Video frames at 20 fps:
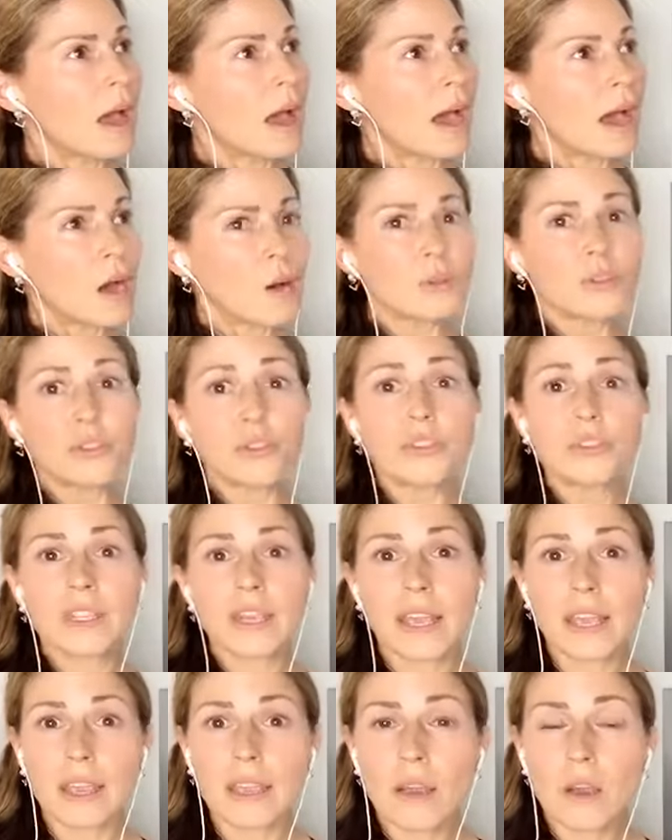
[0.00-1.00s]
household
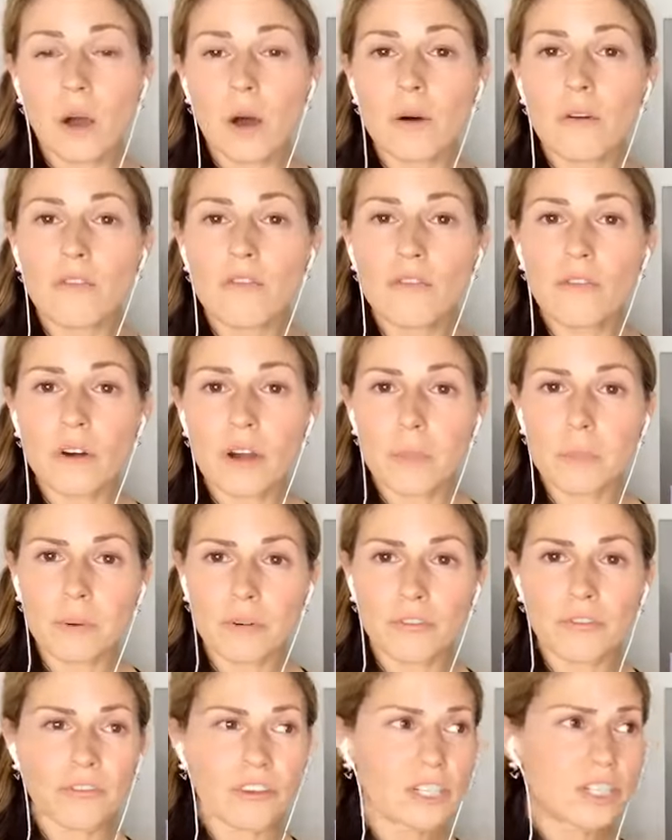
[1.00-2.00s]
income for a
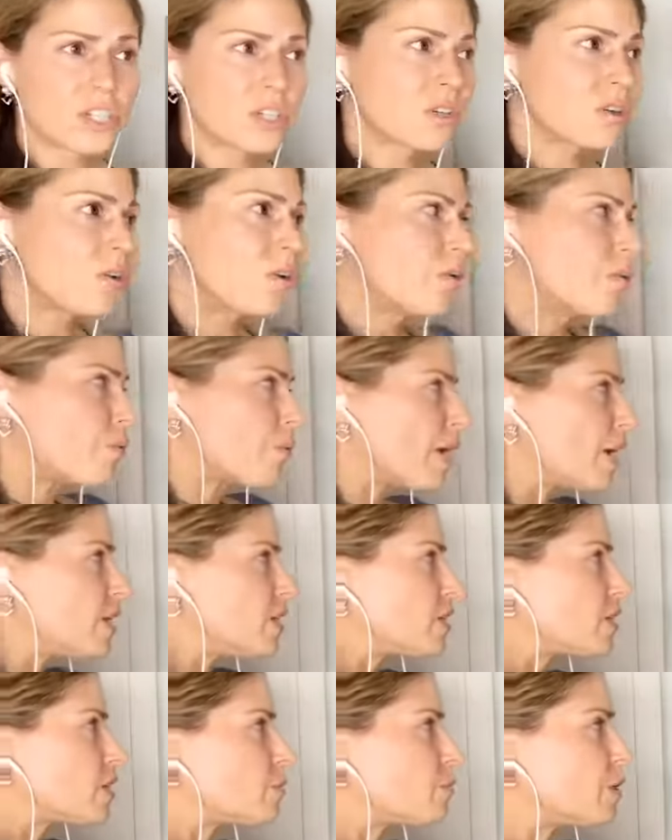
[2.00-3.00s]
professional
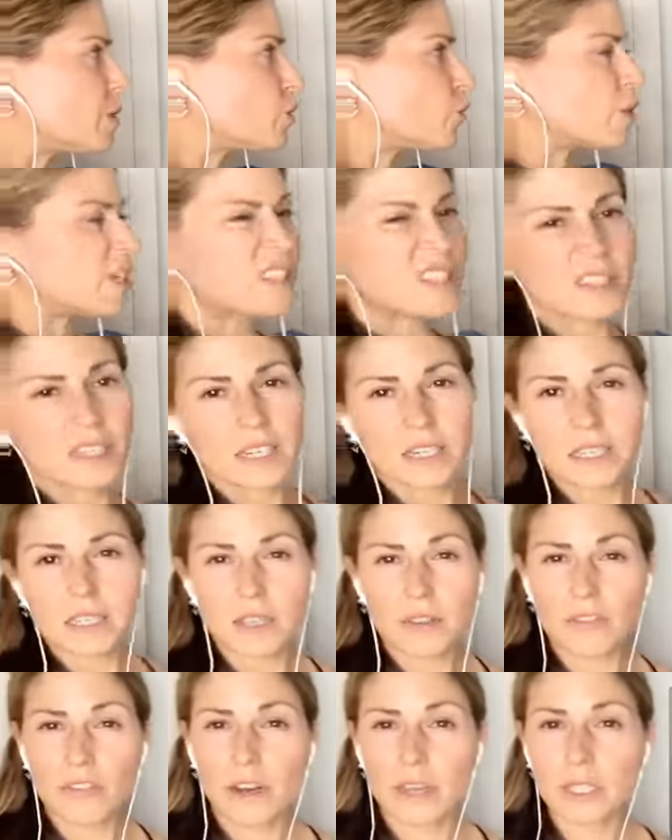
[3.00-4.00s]
ranges between
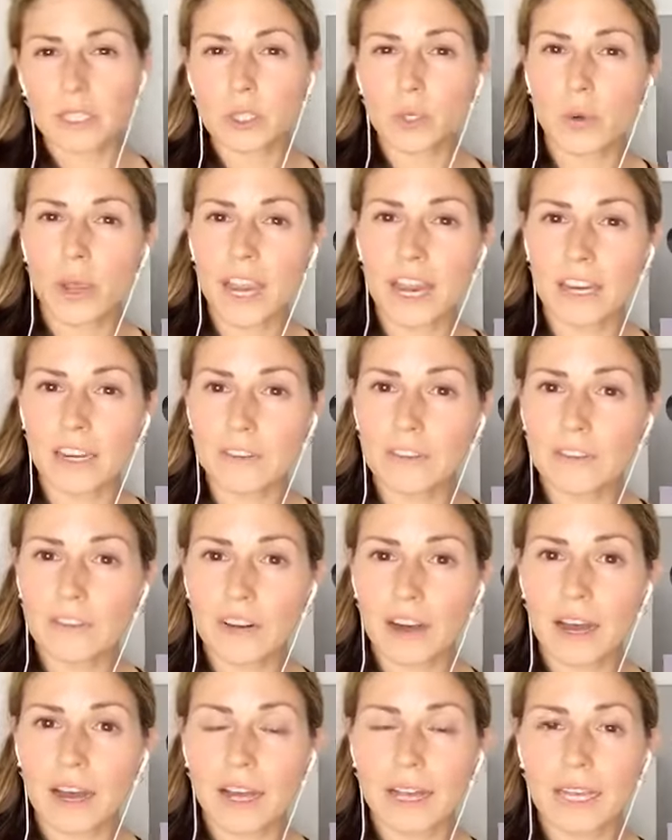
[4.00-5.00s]
$65,000 to
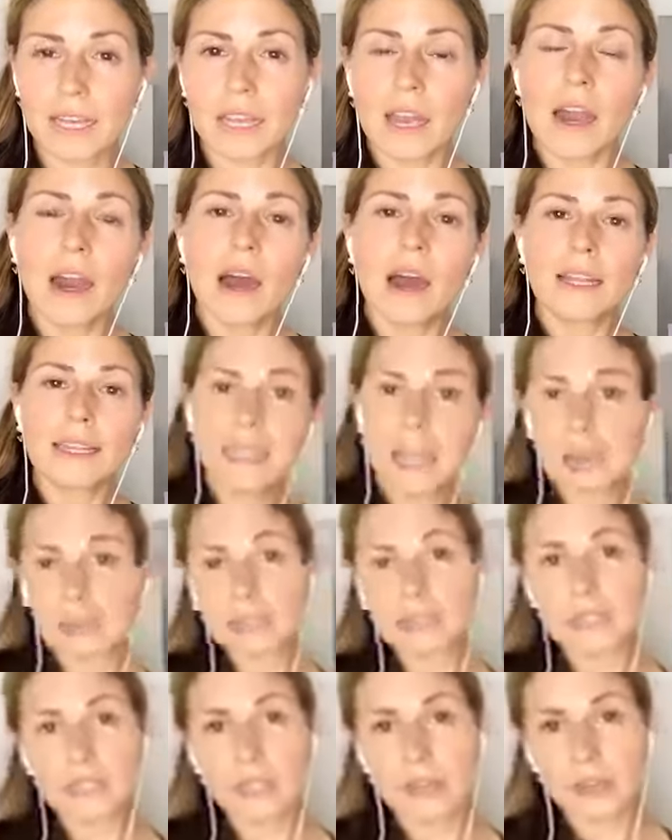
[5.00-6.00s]

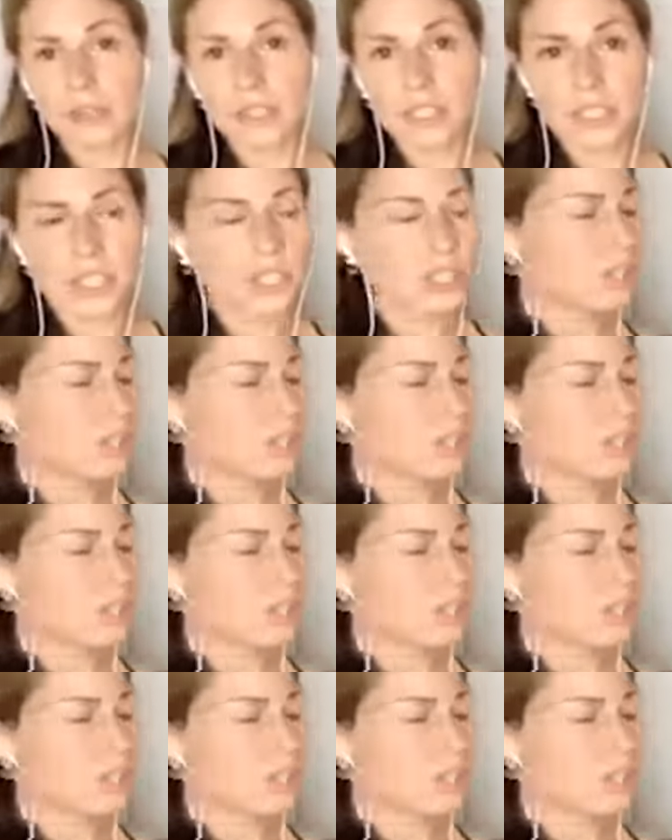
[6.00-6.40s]
$85,000 a